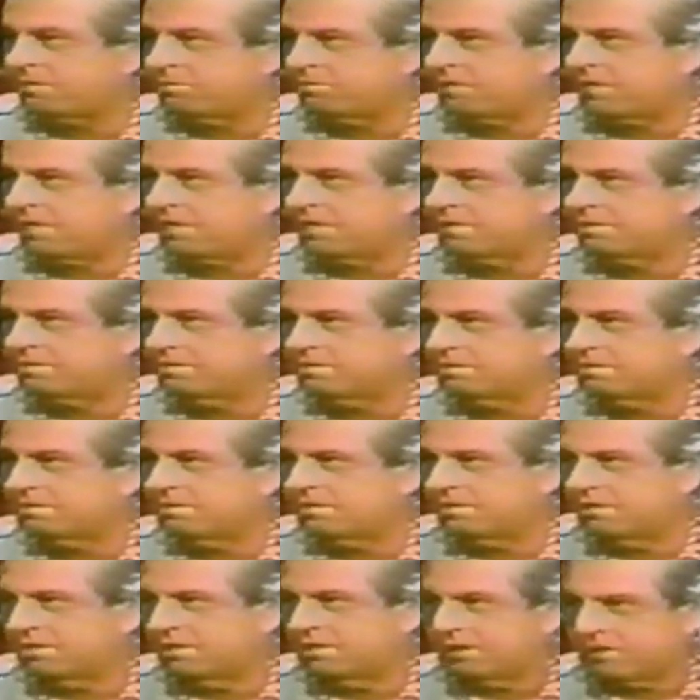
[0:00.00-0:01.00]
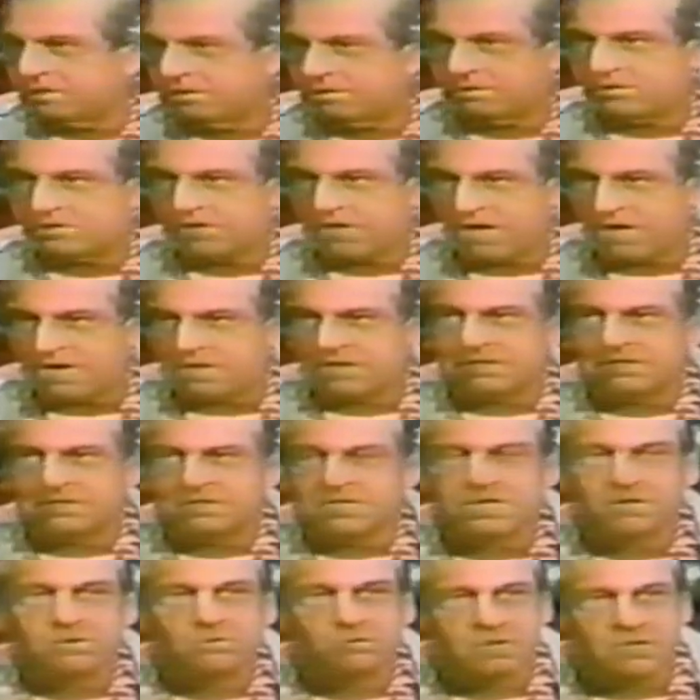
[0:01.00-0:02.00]
Of course, how I could get
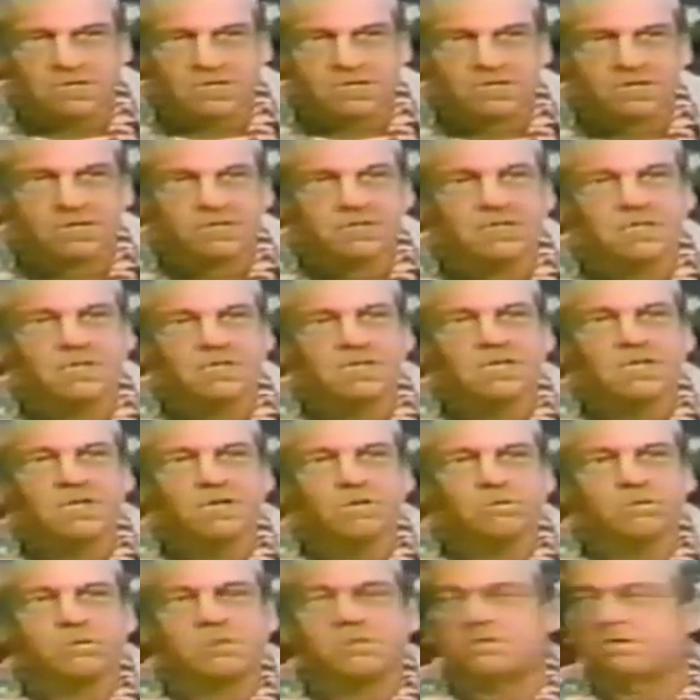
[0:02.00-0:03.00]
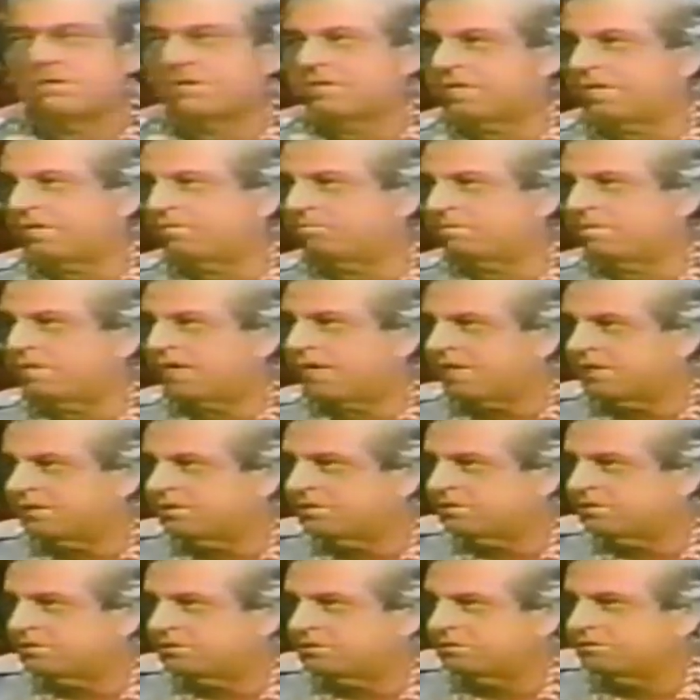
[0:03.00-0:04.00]
away with 30 FBI agents
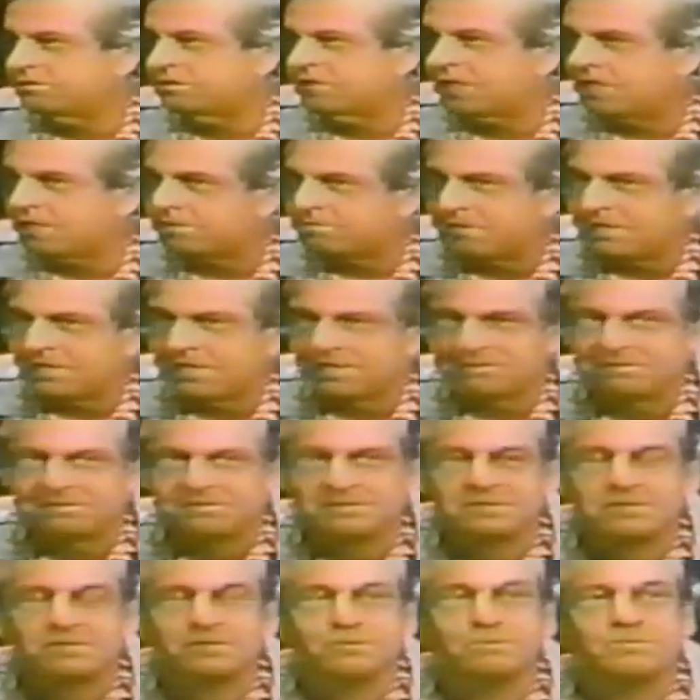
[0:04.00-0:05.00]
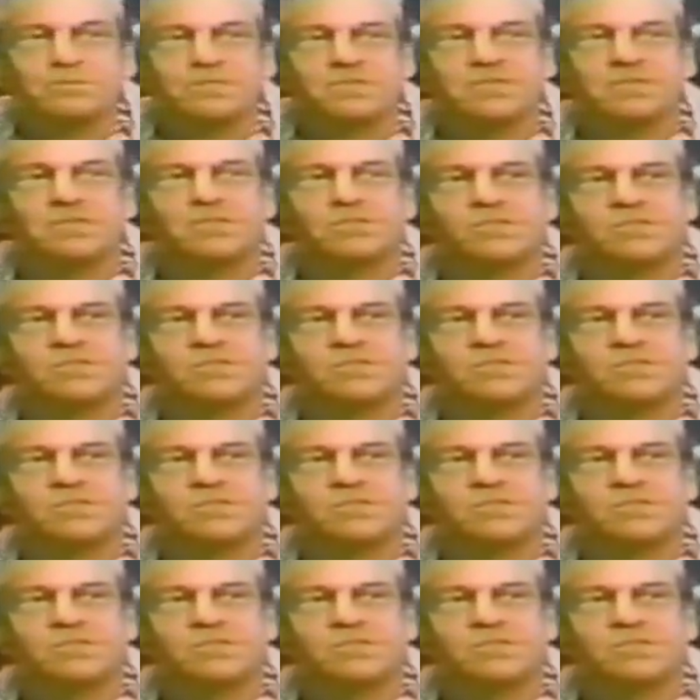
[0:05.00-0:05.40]
shooting at me, I don't know, because